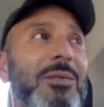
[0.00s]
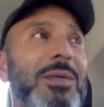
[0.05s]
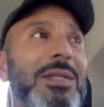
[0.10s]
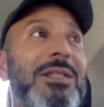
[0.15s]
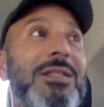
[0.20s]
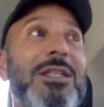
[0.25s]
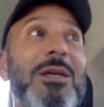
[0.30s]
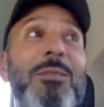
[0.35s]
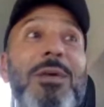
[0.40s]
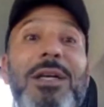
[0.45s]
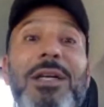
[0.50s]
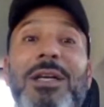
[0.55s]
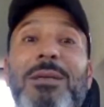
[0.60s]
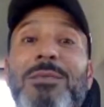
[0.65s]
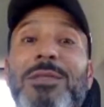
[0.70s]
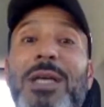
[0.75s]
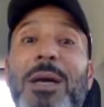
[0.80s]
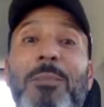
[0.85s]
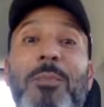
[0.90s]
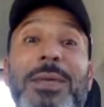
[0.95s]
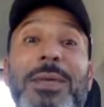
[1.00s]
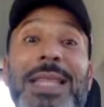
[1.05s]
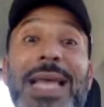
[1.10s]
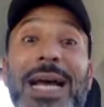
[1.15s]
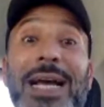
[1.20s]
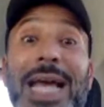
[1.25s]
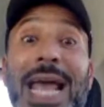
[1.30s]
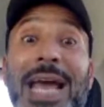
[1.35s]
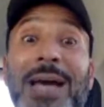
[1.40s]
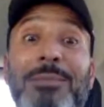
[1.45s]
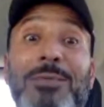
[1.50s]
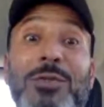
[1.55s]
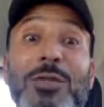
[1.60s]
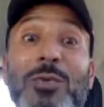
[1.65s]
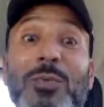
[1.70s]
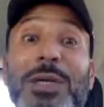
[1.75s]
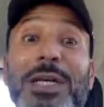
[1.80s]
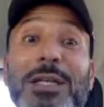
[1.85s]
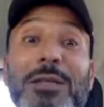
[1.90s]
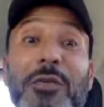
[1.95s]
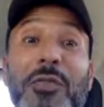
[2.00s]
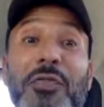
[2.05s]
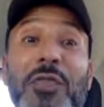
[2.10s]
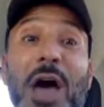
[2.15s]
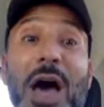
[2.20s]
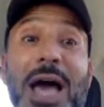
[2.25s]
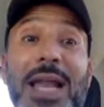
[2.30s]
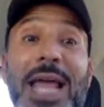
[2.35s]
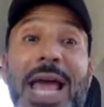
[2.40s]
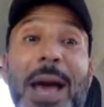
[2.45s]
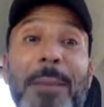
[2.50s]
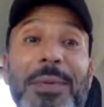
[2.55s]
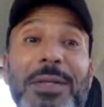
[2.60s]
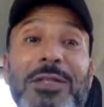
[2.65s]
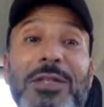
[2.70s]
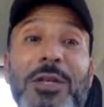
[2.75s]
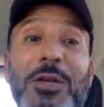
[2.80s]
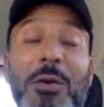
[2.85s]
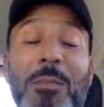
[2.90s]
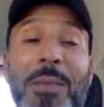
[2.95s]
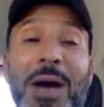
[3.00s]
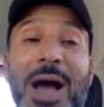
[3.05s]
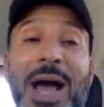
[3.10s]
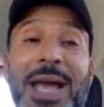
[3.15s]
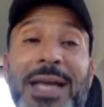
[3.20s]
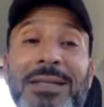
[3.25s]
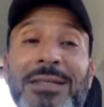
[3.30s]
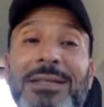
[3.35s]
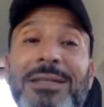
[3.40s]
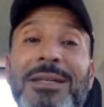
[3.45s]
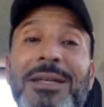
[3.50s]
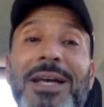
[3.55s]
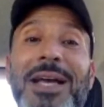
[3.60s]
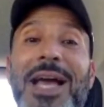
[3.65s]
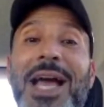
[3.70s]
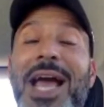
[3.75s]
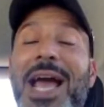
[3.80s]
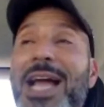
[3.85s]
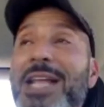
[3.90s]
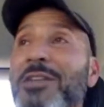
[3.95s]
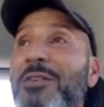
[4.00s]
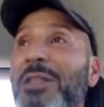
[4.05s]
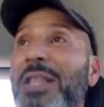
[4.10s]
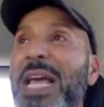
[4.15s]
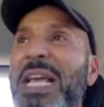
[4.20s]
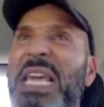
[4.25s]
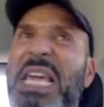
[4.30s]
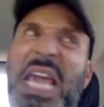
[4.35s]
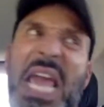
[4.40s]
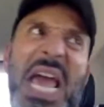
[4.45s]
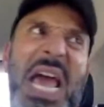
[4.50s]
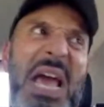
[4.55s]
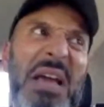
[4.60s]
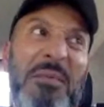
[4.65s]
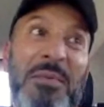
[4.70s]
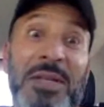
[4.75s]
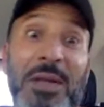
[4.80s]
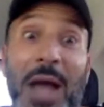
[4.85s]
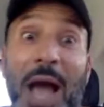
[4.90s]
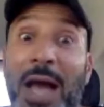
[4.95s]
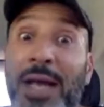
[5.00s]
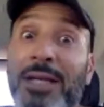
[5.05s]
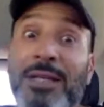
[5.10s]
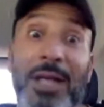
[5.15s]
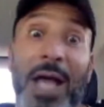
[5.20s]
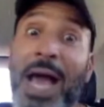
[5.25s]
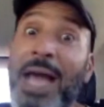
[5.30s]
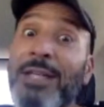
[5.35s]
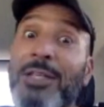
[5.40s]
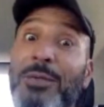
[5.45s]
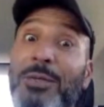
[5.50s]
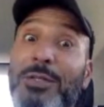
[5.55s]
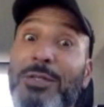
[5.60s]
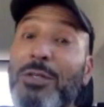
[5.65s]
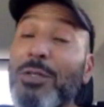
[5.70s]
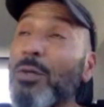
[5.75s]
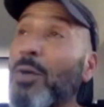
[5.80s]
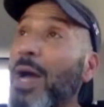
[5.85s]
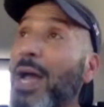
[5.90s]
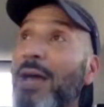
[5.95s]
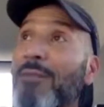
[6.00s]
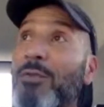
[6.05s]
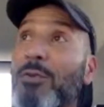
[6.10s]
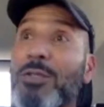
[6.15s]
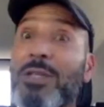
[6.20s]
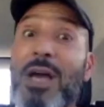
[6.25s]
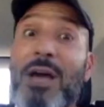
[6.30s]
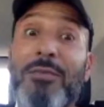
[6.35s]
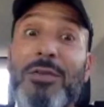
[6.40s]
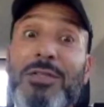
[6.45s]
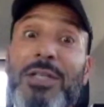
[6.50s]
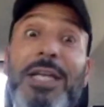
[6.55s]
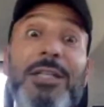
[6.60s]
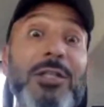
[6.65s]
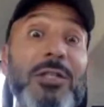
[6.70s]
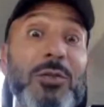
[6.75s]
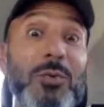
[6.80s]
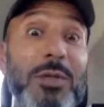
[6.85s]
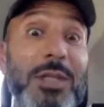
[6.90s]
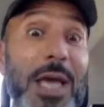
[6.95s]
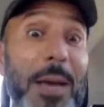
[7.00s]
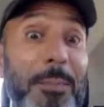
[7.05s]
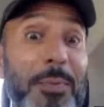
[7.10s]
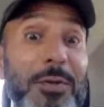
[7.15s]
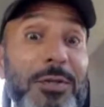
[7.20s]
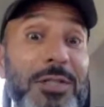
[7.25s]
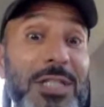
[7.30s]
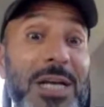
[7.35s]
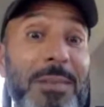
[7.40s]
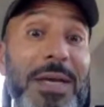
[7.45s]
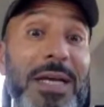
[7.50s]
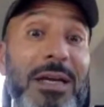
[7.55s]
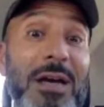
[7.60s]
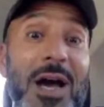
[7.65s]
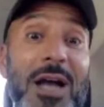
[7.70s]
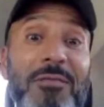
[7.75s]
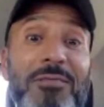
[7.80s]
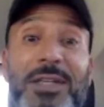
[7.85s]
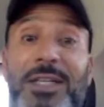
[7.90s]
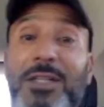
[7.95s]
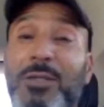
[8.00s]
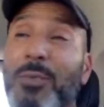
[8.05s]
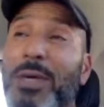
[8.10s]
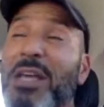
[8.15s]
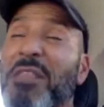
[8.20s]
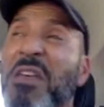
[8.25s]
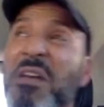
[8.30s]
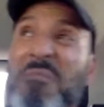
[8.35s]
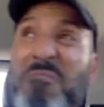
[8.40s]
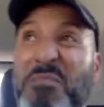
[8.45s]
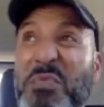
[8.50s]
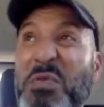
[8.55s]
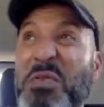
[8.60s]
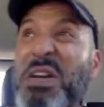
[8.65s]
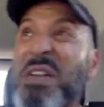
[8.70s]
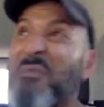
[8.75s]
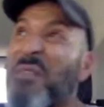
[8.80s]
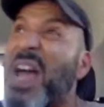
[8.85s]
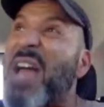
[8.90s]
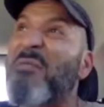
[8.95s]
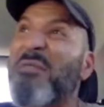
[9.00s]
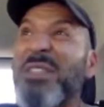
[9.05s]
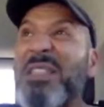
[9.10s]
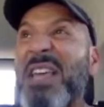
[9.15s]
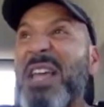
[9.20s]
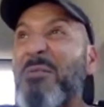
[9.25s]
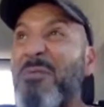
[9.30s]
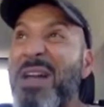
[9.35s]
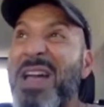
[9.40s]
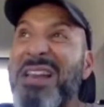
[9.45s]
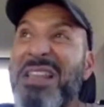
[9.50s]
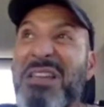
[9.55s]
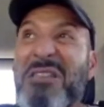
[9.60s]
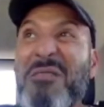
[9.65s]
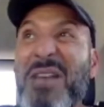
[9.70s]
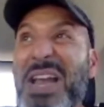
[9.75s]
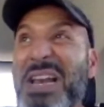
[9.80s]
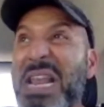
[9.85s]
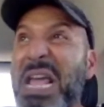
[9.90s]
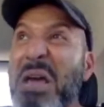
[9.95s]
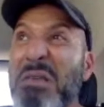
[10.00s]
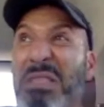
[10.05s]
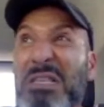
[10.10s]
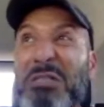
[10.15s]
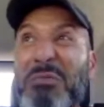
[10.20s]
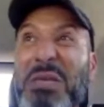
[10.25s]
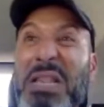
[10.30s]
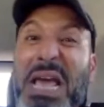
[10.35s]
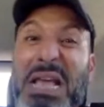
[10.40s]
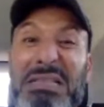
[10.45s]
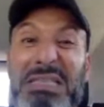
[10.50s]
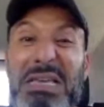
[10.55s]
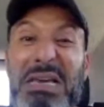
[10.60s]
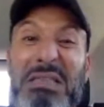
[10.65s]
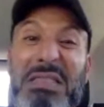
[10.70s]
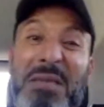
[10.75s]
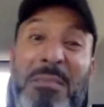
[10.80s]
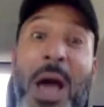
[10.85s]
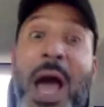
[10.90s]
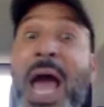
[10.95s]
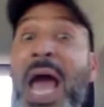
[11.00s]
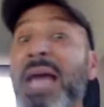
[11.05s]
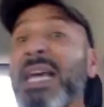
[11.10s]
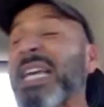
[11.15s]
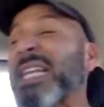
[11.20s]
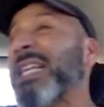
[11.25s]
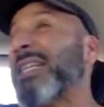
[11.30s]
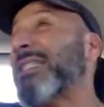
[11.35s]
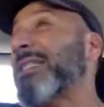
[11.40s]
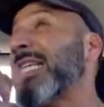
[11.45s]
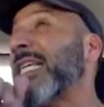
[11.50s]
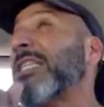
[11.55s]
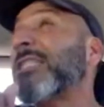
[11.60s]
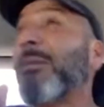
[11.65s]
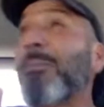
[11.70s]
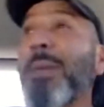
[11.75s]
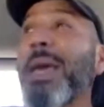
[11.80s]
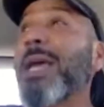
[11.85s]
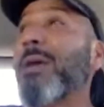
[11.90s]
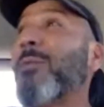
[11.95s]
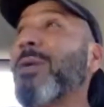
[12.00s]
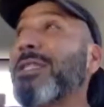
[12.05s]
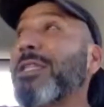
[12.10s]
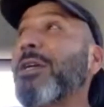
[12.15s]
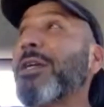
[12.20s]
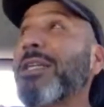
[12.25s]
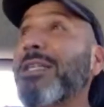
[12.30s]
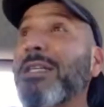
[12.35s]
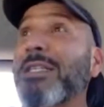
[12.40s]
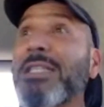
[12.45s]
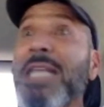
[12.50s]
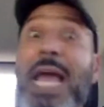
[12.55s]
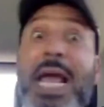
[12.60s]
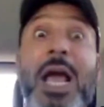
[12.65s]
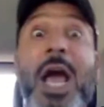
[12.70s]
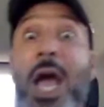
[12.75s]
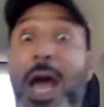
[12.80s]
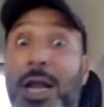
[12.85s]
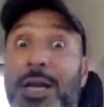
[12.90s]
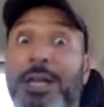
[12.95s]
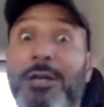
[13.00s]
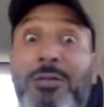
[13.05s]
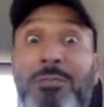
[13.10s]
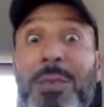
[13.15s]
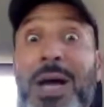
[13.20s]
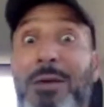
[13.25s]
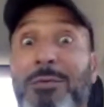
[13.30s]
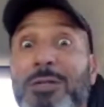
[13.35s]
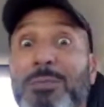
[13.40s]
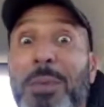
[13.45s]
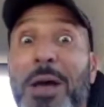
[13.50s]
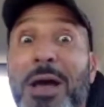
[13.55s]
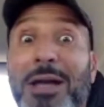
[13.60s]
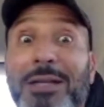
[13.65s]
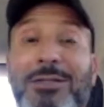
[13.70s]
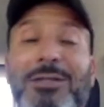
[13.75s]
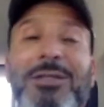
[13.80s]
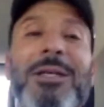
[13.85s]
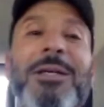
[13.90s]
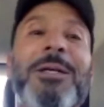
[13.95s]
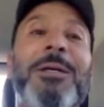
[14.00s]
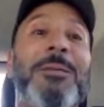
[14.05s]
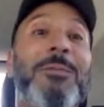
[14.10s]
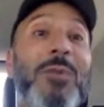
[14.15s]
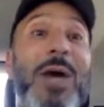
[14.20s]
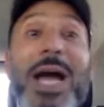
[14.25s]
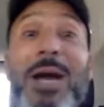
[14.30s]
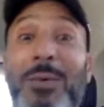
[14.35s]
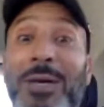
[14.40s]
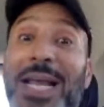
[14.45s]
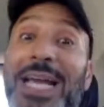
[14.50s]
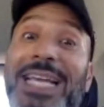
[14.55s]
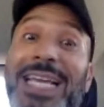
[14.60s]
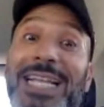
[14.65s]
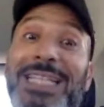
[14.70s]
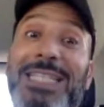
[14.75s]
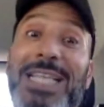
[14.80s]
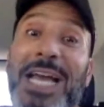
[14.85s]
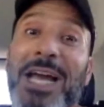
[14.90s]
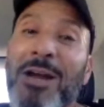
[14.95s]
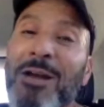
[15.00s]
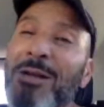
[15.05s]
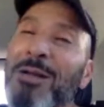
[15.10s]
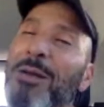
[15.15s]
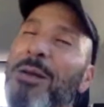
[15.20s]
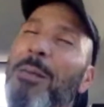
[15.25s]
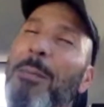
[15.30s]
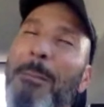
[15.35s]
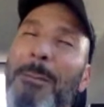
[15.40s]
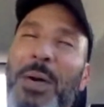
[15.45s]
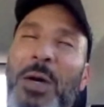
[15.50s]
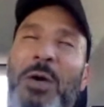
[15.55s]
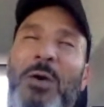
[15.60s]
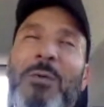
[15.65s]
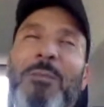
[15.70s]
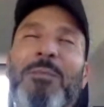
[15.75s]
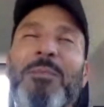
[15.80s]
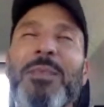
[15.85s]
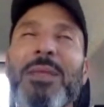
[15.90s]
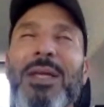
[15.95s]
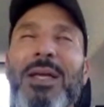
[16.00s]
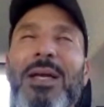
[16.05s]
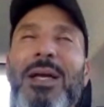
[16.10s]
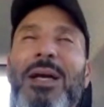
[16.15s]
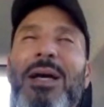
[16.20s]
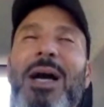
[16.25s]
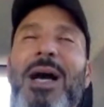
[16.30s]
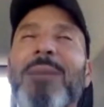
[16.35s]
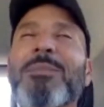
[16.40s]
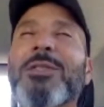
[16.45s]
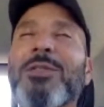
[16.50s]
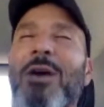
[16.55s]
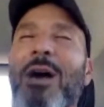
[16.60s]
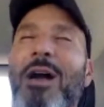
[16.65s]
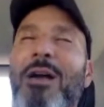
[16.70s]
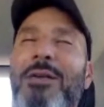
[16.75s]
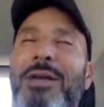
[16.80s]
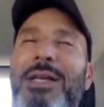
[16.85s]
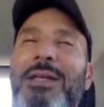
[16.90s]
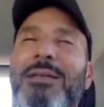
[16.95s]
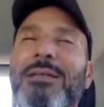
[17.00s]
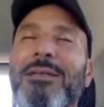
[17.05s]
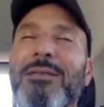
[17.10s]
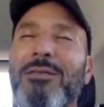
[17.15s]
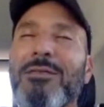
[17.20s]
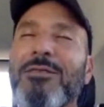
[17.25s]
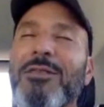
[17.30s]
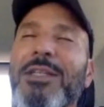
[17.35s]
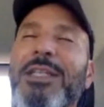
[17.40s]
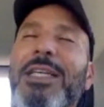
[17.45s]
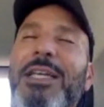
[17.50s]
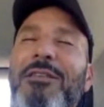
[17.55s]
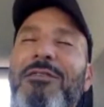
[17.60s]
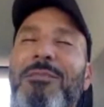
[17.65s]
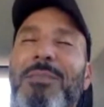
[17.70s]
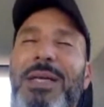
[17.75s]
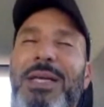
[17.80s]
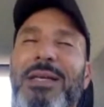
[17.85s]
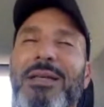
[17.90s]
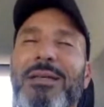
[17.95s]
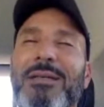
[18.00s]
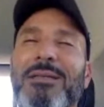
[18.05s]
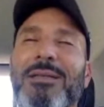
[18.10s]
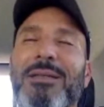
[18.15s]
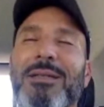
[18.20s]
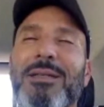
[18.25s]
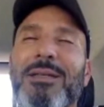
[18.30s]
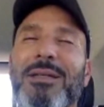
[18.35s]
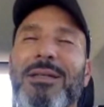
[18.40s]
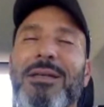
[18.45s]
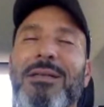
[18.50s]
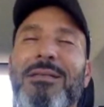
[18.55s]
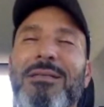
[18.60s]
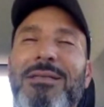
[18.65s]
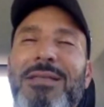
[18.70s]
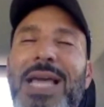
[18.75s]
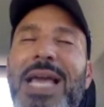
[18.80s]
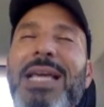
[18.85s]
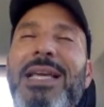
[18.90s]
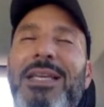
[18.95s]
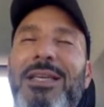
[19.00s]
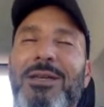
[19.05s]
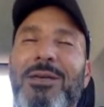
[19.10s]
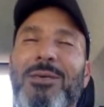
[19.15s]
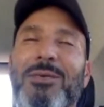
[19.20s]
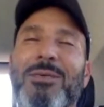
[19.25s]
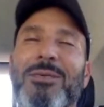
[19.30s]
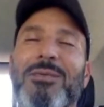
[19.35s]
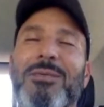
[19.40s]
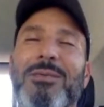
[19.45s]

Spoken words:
When someone comes up, when that hamster wheel of thought happens in your mind, and you're like, yeah, I do it too. I have those conversations with that person I'm in conflict with. Boy, if they were right here right now, this is what I tell them. I can anticipate what they're going to say. And here's my response, right? When I get there, boom. I'm sorry. Forgive me. Thank you.